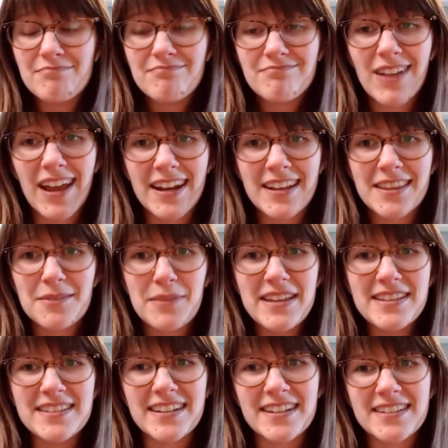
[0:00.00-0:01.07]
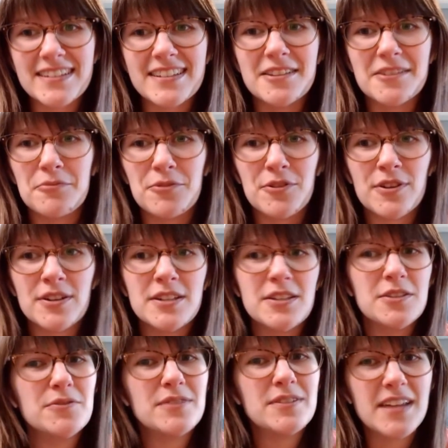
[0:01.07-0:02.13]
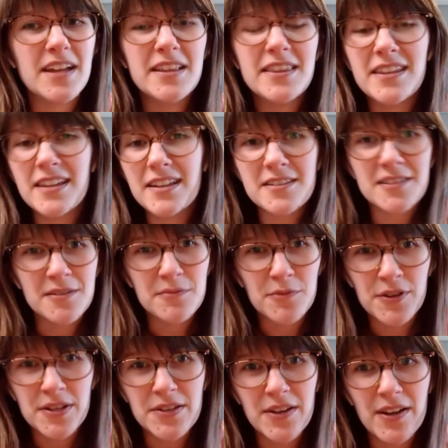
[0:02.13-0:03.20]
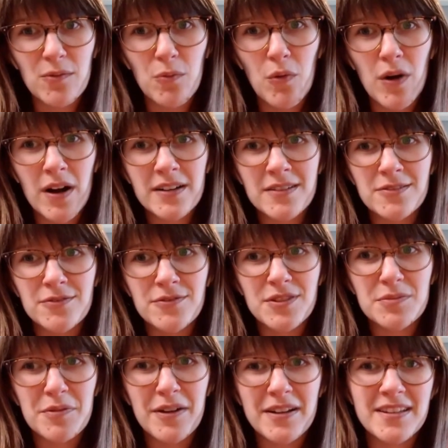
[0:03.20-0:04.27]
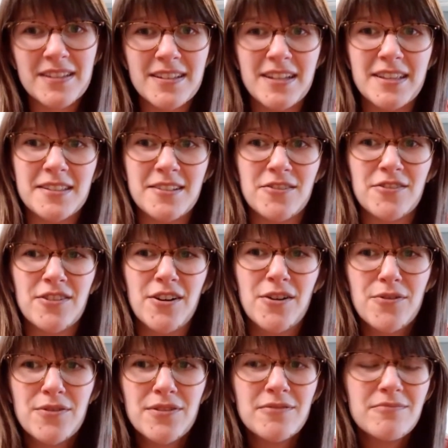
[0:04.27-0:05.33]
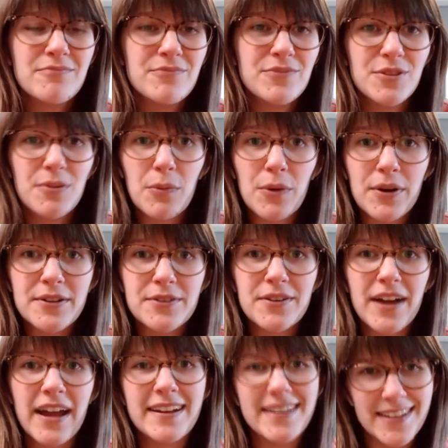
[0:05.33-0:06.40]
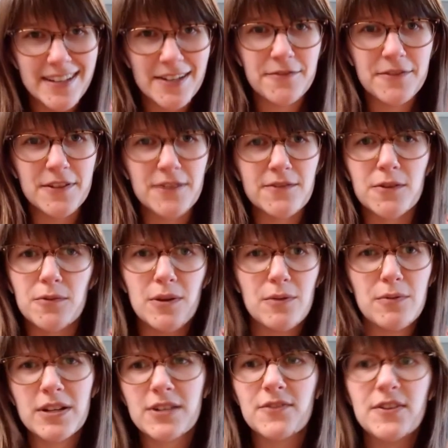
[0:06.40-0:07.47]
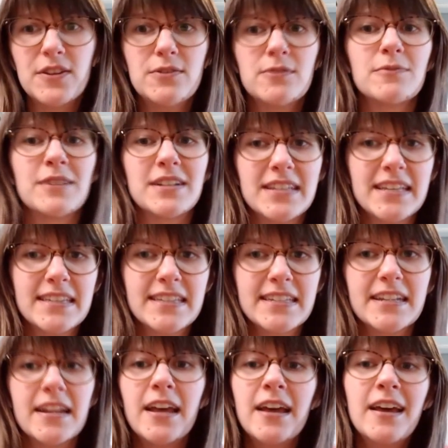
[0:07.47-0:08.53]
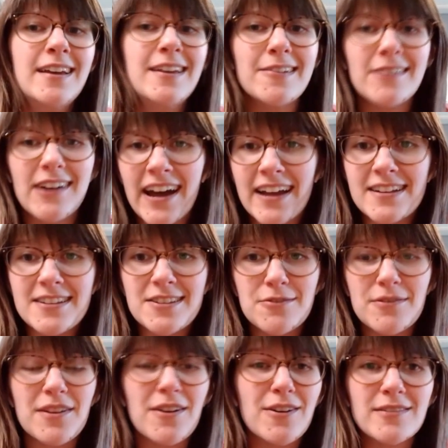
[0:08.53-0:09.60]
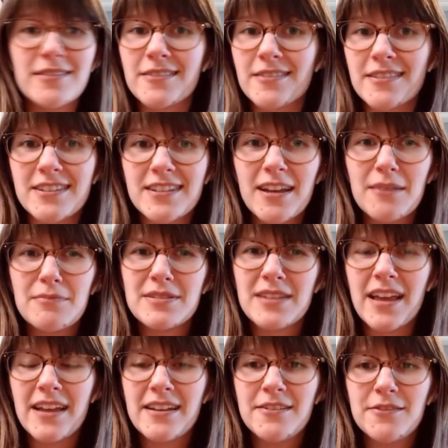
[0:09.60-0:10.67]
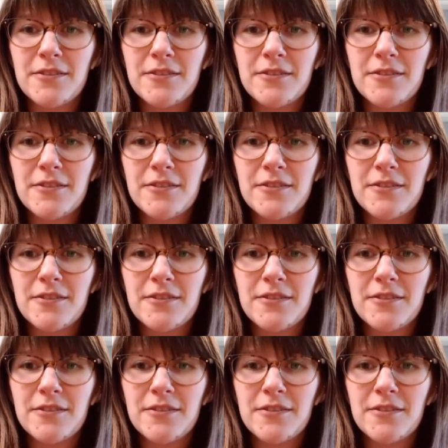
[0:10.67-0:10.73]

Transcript: kind of the basics. And the more you design things and the more you kind of walk through this process on your own, the more you'll kind of get a feel for what works for you and what doesn't. You'll add to and alter the steps, and you'll